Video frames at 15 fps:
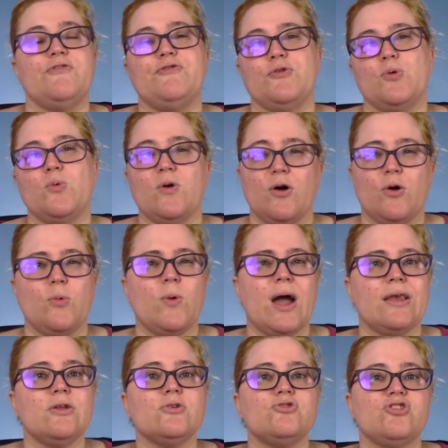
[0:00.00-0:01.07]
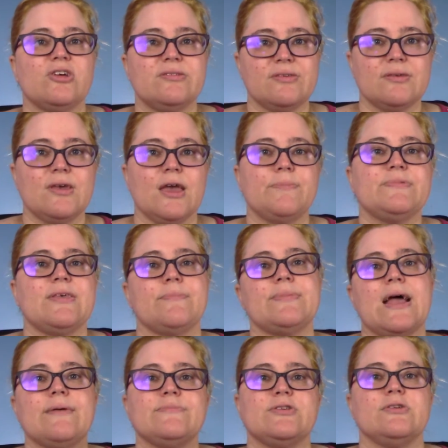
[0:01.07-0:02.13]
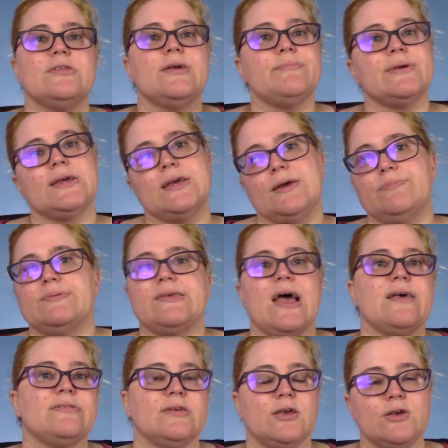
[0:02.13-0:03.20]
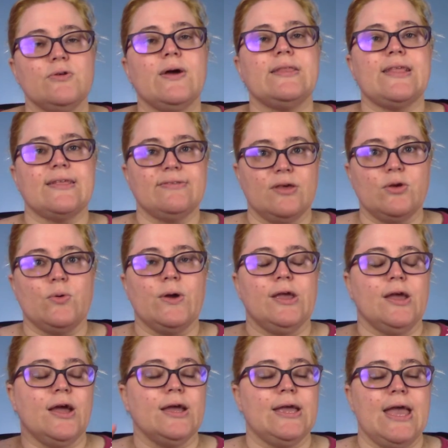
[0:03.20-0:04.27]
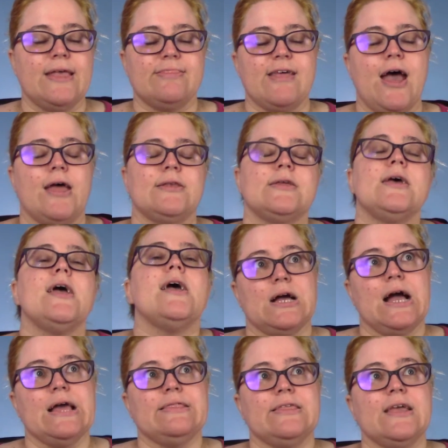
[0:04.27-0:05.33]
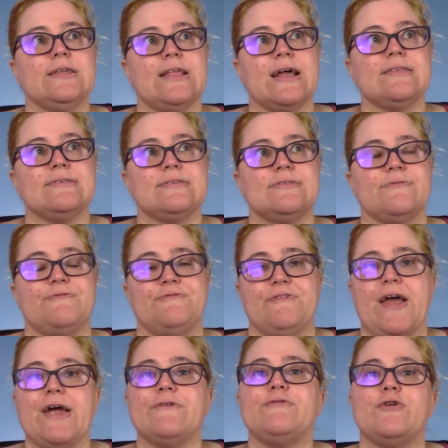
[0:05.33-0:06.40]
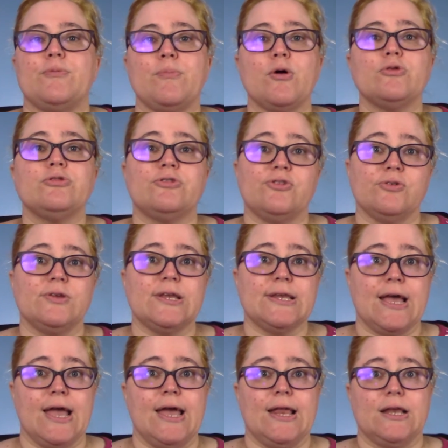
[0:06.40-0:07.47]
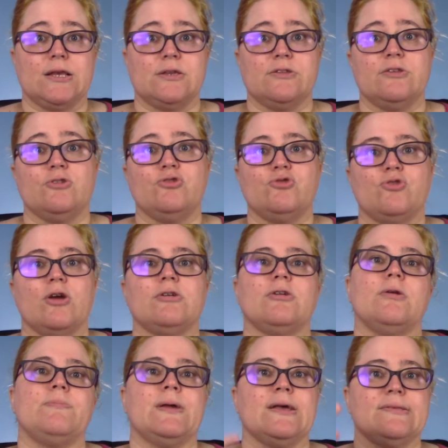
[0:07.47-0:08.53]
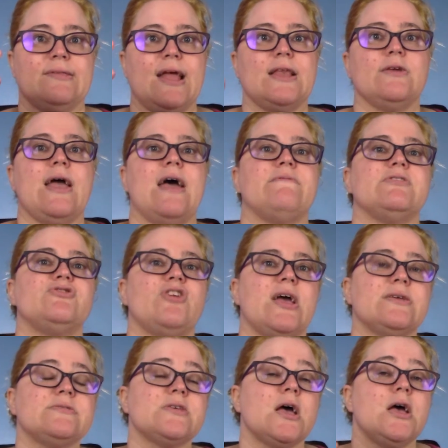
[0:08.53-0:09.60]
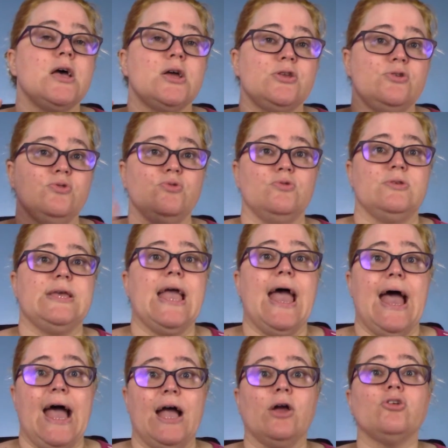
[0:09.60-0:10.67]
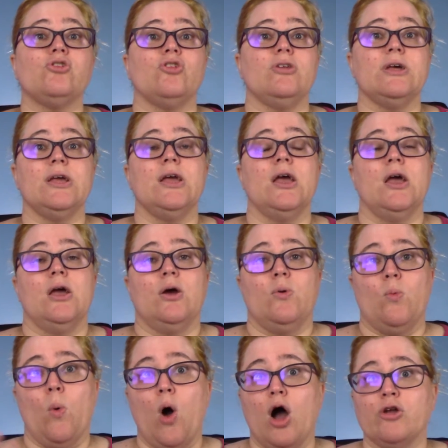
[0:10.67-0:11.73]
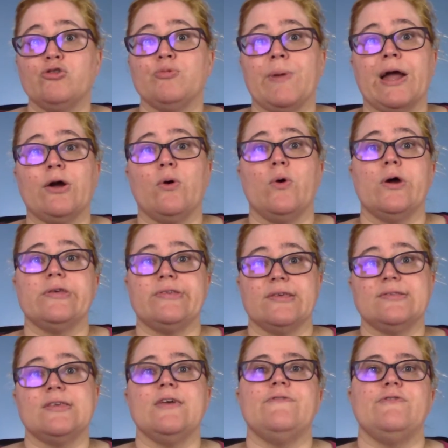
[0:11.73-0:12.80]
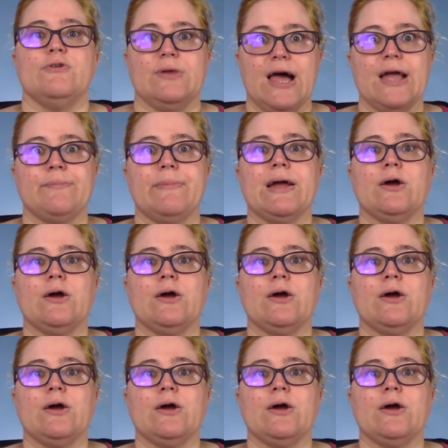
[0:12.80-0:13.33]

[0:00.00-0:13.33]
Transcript: when you just skip, sometimes Udemy keeps asking you, and that's annoying. I get that. I think that's fair for both student and instructor, because then you have a chance to actually watch my course and see if you like my